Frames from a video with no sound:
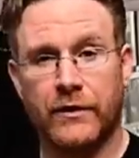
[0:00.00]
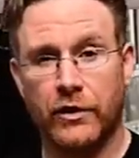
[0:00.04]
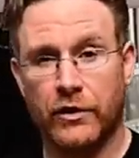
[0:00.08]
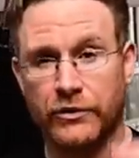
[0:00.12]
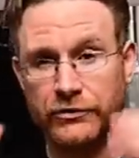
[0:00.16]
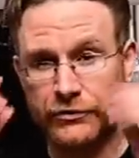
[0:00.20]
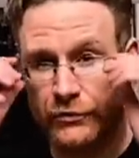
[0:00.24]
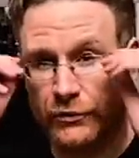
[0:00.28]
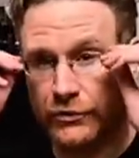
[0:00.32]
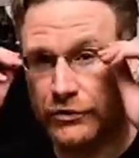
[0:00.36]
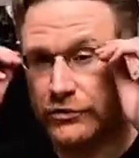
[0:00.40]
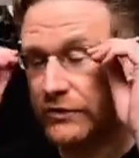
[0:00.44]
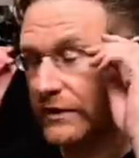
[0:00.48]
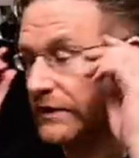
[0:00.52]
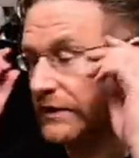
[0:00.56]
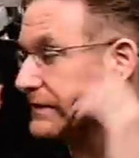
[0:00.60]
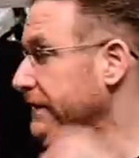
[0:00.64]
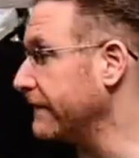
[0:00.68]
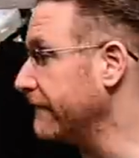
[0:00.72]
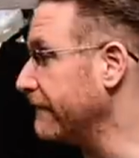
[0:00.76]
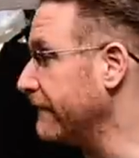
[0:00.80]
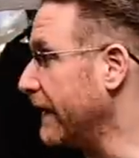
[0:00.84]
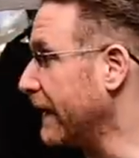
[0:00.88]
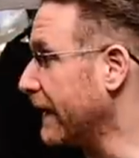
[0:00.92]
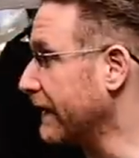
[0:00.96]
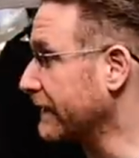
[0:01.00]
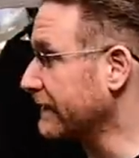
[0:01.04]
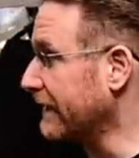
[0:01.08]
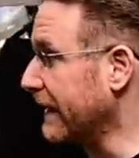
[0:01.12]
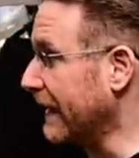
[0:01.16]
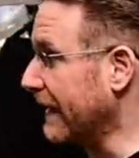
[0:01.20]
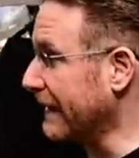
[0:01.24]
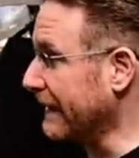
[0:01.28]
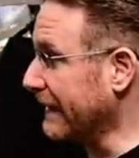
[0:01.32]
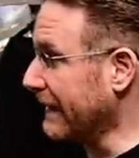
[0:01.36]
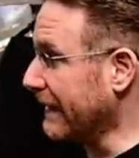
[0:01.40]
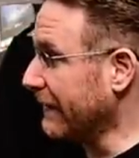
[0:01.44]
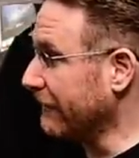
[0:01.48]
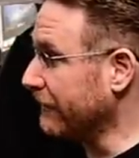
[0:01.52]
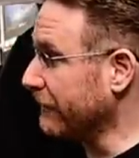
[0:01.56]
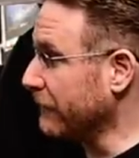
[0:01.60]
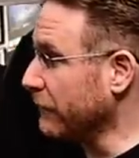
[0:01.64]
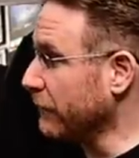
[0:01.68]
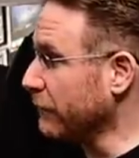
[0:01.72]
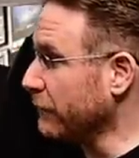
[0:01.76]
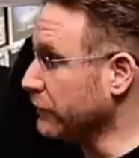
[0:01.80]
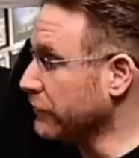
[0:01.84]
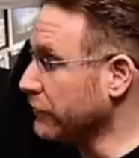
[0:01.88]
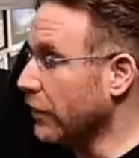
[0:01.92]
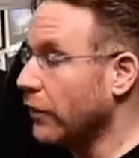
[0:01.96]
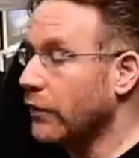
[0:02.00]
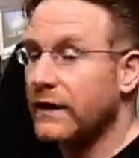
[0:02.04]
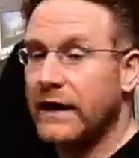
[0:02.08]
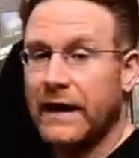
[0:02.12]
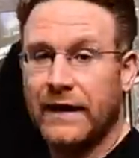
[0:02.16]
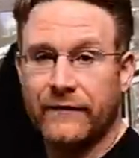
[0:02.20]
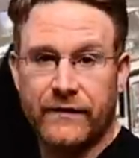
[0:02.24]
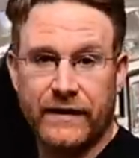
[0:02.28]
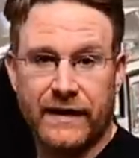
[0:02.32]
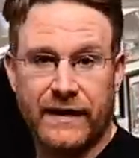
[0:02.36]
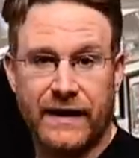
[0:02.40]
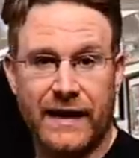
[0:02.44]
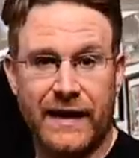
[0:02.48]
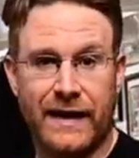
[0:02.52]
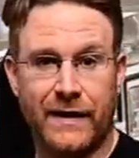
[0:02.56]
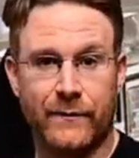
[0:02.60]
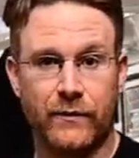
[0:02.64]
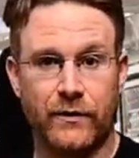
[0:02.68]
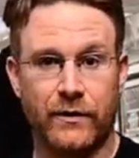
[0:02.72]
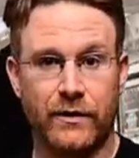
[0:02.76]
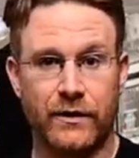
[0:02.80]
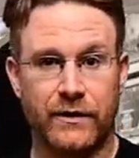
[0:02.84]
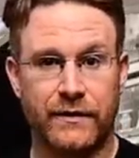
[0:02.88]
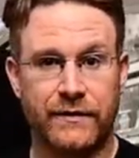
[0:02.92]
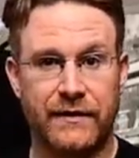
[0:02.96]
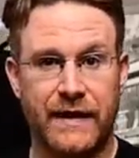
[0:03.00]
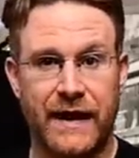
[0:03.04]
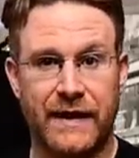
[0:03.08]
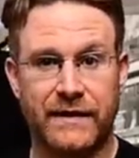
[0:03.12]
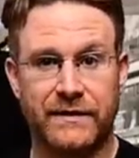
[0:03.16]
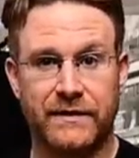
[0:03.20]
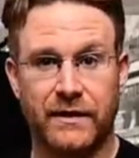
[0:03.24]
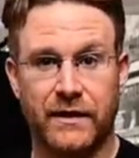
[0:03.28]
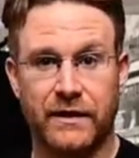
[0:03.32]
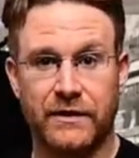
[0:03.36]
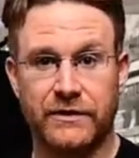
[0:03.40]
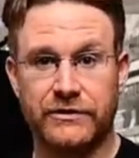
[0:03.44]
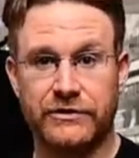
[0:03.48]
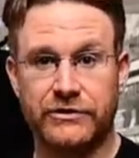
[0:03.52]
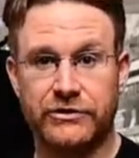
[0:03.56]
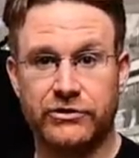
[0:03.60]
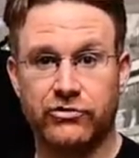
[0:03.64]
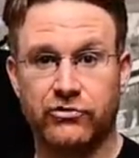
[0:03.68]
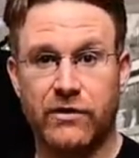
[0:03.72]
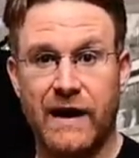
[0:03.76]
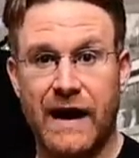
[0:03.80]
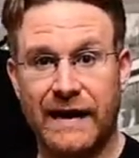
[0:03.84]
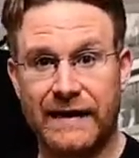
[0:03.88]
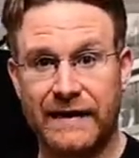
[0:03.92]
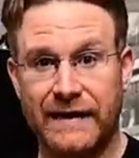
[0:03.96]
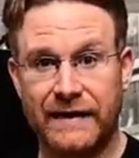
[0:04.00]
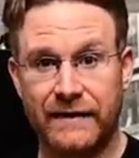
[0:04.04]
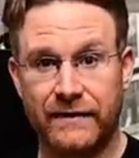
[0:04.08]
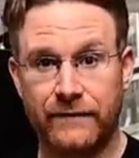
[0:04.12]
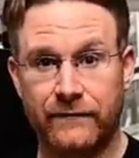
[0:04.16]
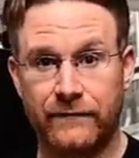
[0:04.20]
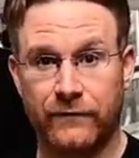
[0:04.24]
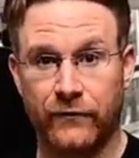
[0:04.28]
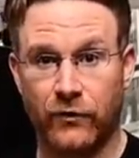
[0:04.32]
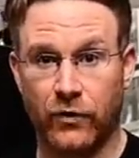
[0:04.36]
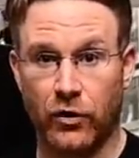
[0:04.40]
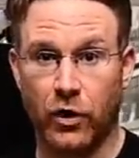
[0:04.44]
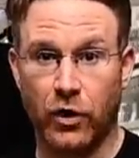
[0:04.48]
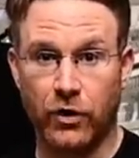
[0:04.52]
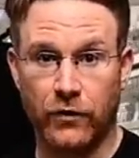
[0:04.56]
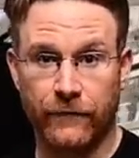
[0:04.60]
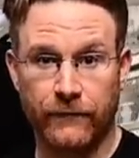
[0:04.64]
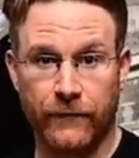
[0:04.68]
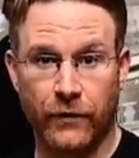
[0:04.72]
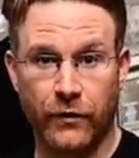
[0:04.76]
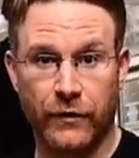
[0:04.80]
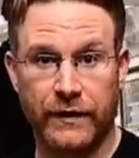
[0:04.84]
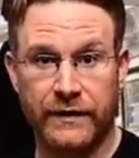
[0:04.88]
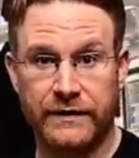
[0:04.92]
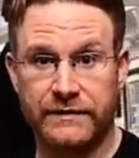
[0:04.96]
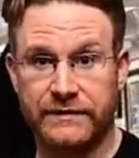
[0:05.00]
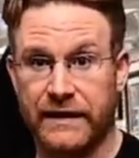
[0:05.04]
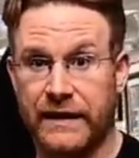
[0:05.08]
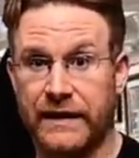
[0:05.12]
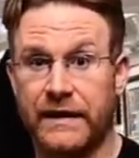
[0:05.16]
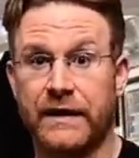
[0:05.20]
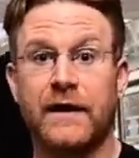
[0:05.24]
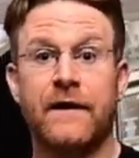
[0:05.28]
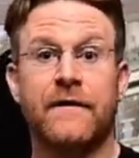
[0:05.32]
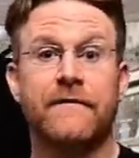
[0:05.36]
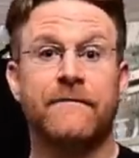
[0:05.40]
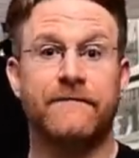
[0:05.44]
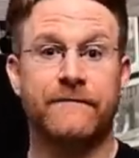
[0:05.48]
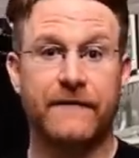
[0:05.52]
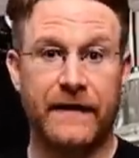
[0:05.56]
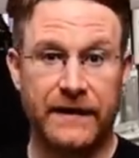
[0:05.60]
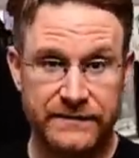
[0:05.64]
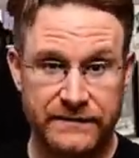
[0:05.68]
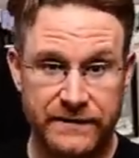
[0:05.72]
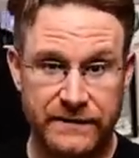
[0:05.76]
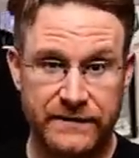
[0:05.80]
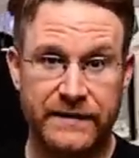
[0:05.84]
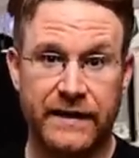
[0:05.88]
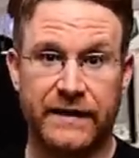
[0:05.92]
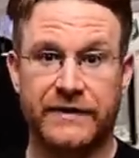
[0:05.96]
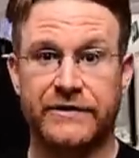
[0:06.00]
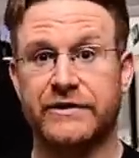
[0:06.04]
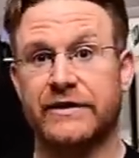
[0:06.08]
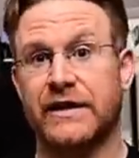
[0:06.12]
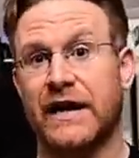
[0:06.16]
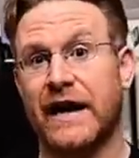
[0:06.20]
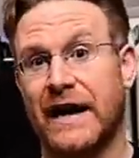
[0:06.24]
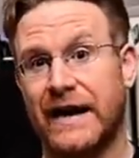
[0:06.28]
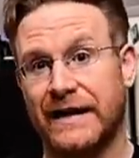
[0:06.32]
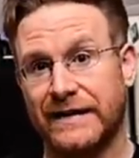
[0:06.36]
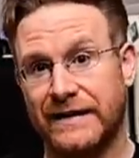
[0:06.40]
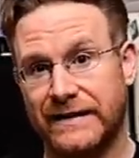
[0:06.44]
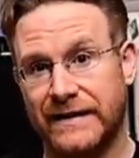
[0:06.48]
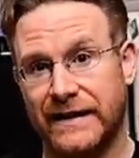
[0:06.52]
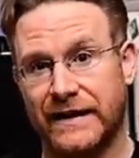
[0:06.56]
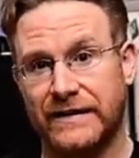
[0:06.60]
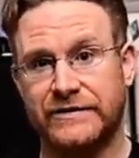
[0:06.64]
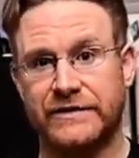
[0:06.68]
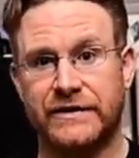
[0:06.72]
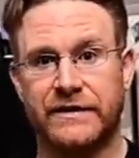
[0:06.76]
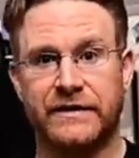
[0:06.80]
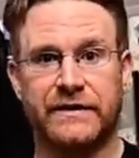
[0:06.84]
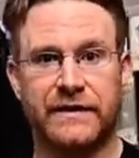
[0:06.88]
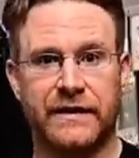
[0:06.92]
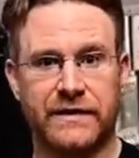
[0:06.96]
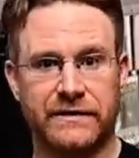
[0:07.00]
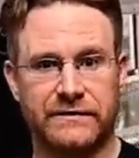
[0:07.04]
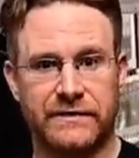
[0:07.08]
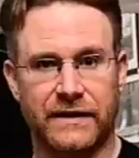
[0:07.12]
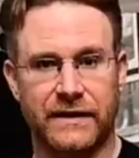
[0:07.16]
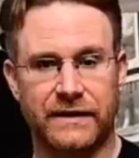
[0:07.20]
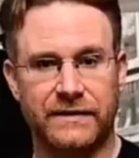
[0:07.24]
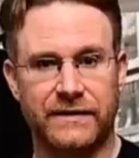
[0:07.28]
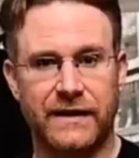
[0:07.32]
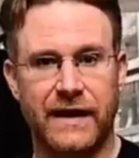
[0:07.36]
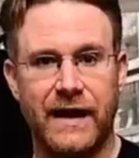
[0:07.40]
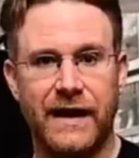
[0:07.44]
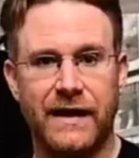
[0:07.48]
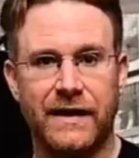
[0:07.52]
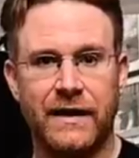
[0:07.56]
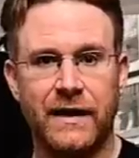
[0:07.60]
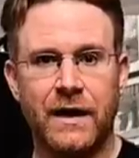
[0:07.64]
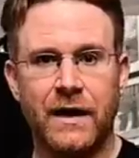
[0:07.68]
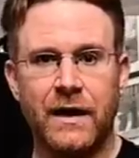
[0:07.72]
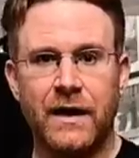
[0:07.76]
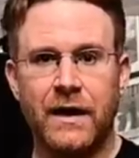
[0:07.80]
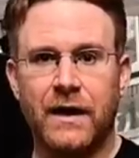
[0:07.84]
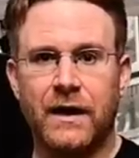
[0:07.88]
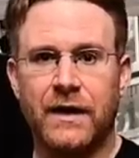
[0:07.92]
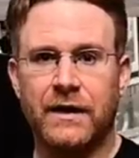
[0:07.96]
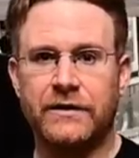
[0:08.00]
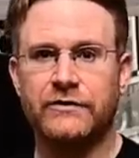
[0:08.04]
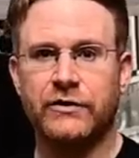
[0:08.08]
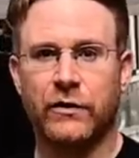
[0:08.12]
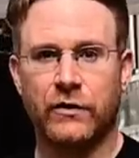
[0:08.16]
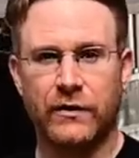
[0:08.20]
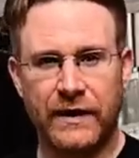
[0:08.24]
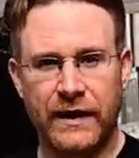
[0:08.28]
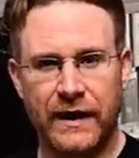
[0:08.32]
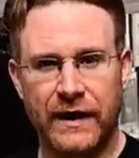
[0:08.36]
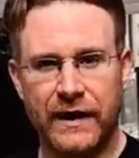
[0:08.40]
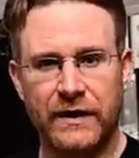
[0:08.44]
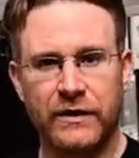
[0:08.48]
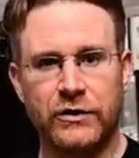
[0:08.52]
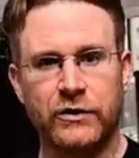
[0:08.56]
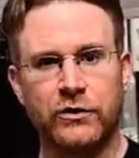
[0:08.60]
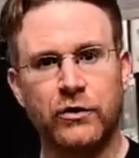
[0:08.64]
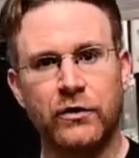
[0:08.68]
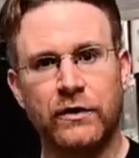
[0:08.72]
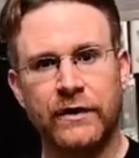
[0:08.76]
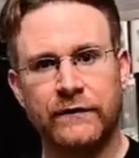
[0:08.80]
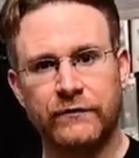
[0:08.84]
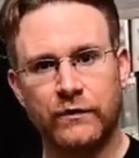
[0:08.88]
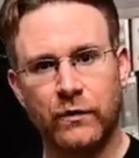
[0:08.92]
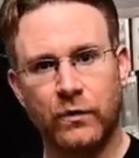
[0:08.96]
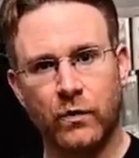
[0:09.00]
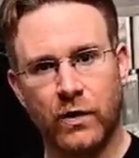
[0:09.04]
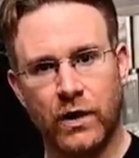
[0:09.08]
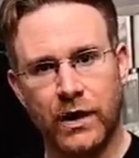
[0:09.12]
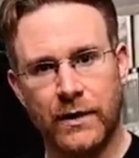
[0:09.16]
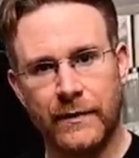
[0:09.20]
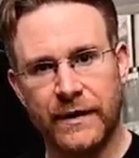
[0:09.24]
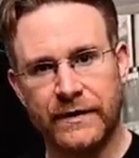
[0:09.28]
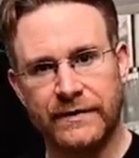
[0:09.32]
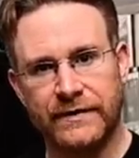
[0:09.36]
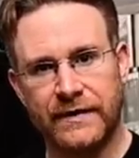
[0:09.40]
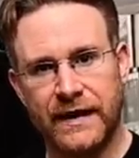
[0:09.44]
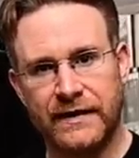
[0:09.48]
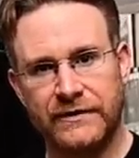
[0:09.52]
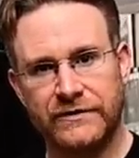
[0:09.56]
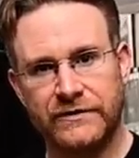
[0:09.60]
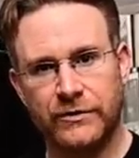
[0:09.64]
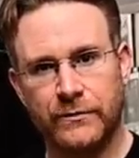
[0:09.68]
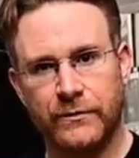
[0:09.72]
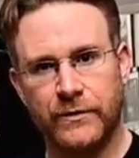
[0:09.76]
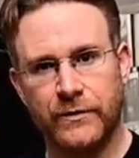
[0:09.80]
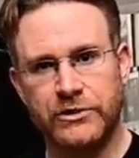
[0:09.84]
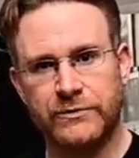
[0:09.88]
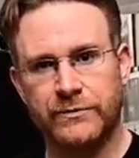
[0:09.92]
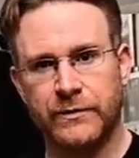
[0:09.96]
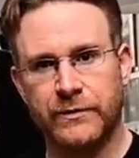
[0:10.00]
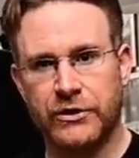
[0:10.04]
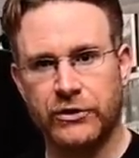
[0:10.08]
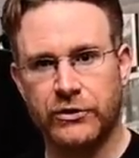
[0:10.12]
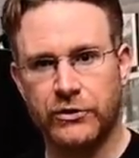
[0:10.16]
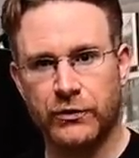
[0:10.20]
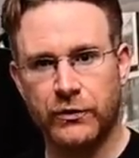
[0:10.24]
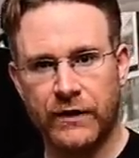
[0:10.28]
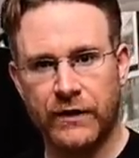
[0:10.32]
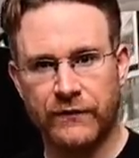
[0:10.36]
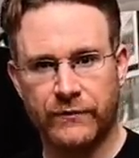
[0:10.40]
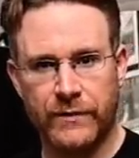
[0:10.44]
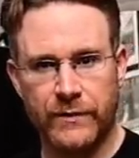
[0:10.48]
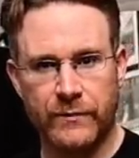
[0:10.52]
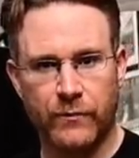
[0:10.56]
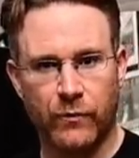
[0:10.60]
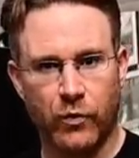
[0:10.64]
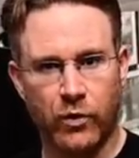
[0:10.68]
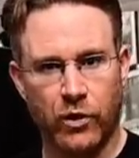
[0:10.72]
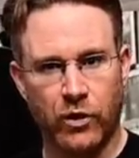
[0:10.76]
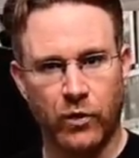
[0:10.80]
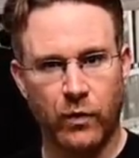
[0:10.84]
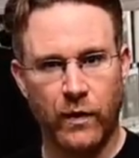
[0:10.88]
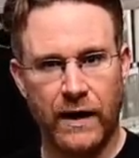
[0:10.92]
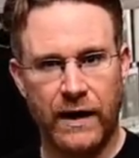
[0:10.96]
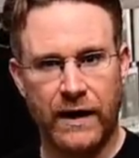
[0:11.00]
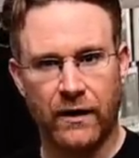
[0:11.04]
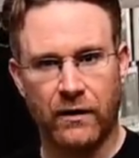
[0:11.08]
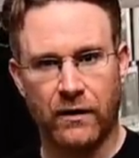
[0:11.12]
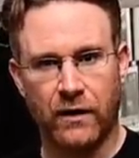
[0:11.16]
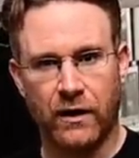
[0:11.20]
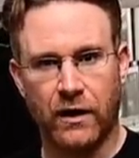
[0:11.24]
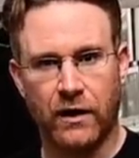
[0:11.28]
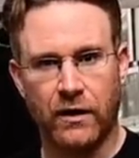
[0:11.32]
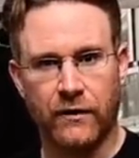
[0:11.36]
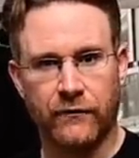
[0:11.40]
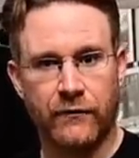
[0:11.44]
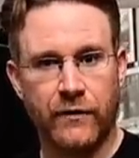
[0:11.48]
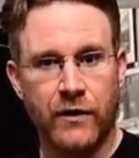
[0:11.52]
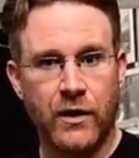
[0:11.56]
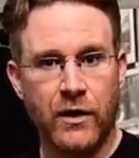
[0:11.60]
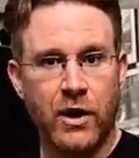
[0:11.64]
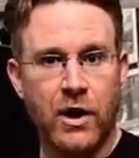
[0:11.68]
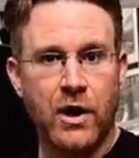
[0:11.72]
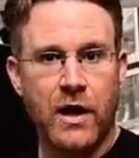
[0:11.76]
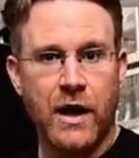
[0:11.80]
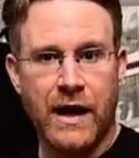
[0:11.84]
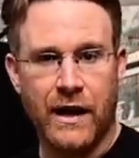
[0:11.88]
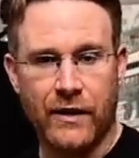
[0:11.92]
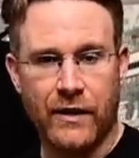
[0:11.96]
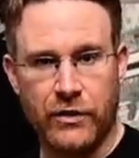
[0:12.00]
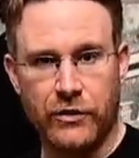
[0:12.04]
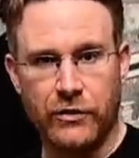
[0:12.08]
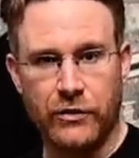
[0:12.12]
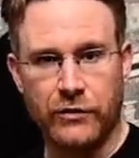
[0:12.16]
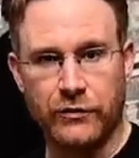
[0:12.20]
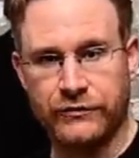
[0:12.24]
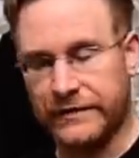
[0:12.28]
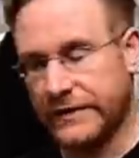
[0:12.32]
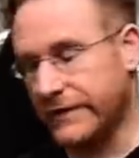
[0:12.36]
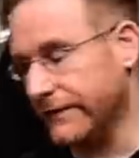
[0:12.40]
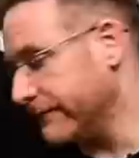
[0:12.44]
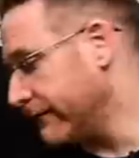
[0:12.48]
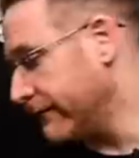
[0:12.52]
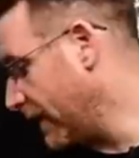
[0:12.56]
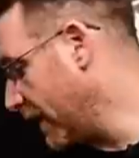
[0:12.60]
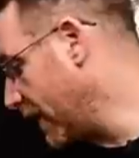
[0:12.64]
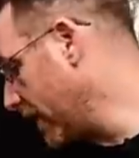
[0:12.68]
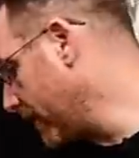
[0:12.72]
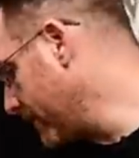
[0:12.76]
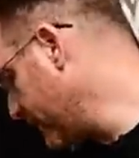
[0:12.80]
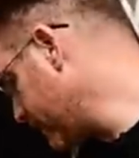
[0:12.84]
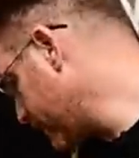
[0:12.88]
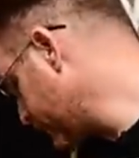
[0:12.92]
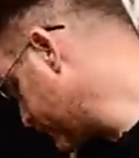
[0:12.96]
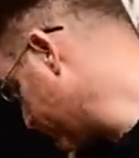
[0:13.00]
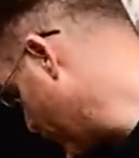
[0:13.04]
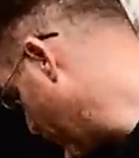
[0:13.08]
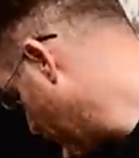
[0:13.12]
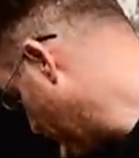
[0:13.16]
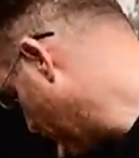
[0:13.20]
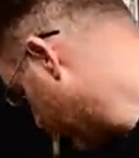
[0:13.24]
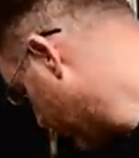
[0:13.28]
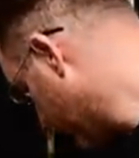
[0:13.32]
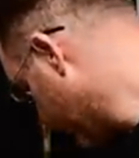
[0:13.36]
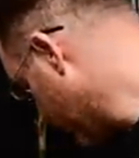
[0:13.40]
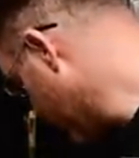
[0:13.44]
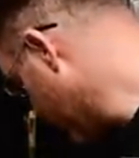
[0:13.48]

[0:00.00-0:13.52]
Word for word: also address the fact that if you don't have a camera that does tracking for autofocus, like face detection, eye detection, things like that, it's okay. You don't have to worry about that so much, but you do have to be more aware of how you use the environment. So if